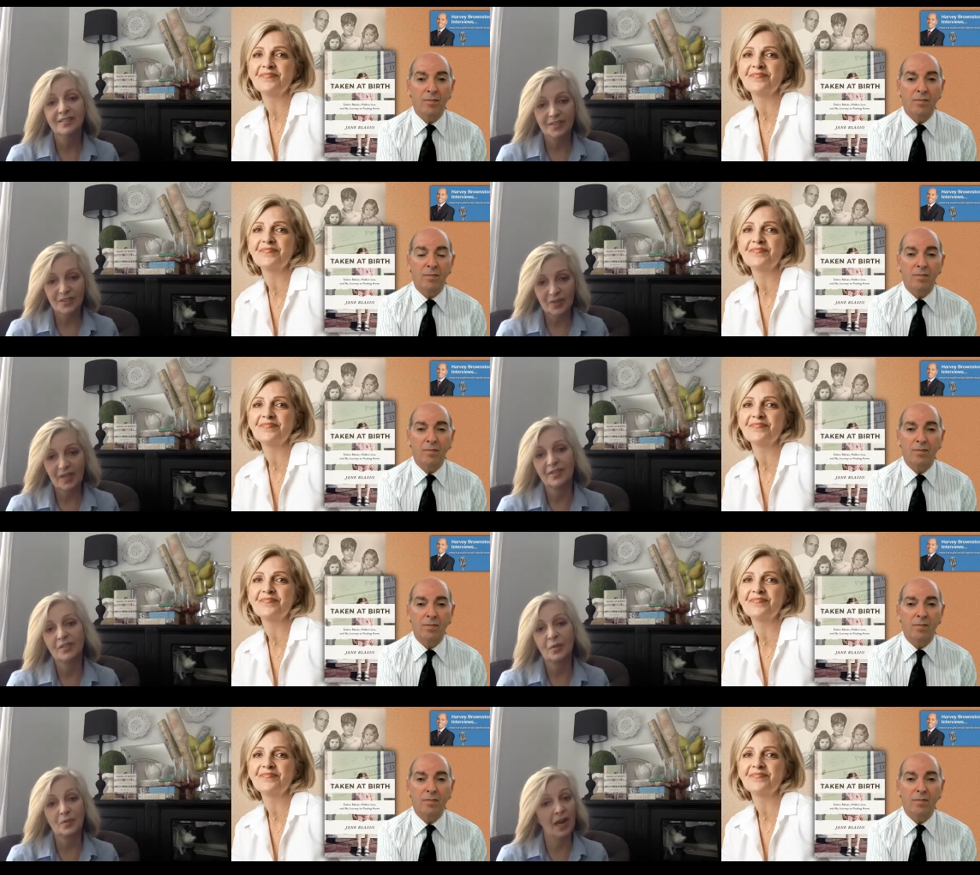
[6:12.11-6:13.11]
Speaker 1: So yeah, so
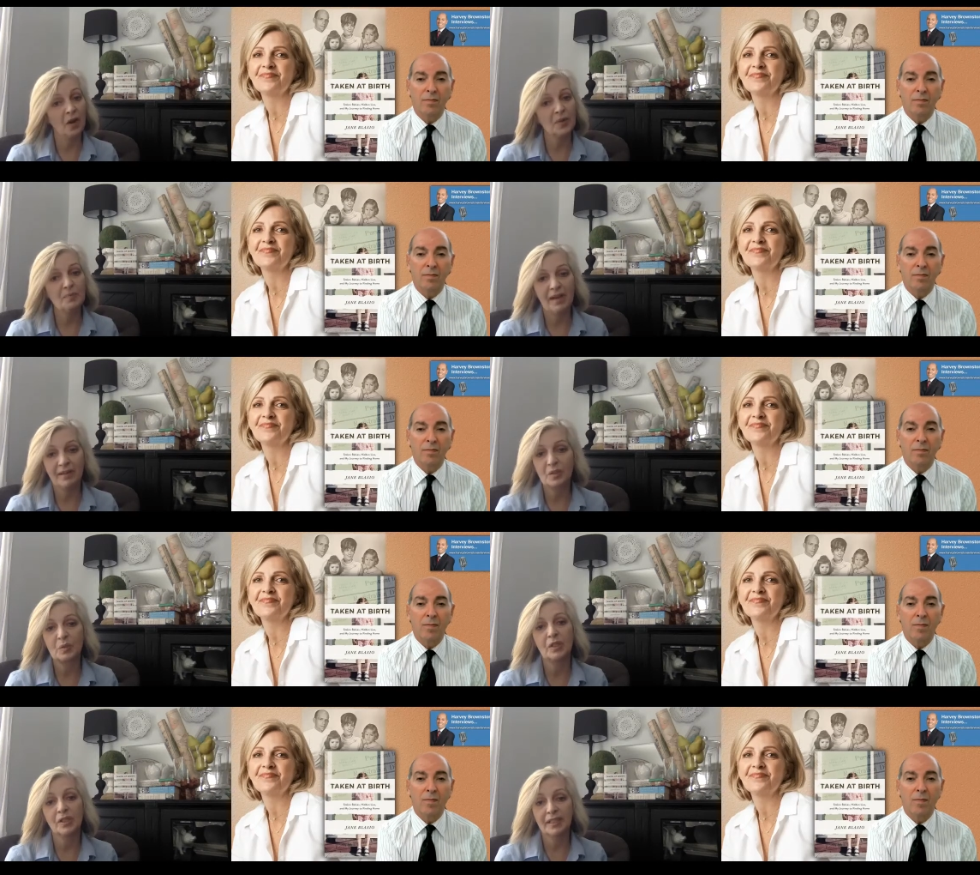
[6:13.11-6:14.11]
it was out the back
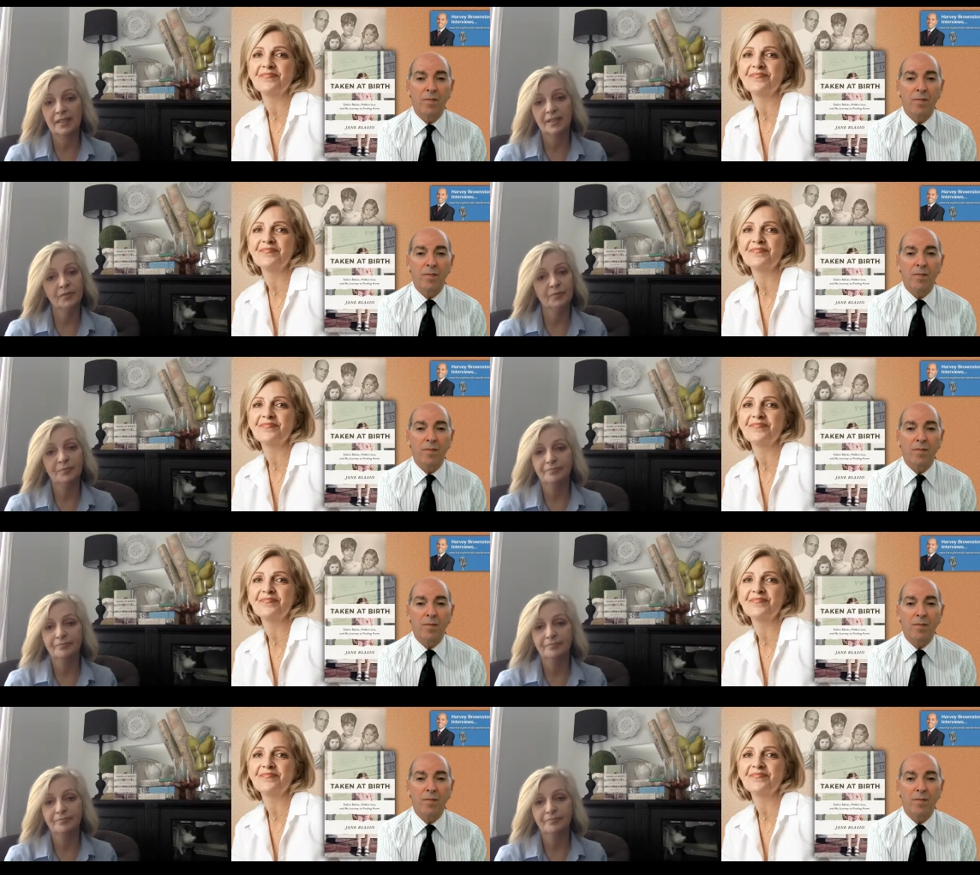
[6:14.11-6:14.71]
door and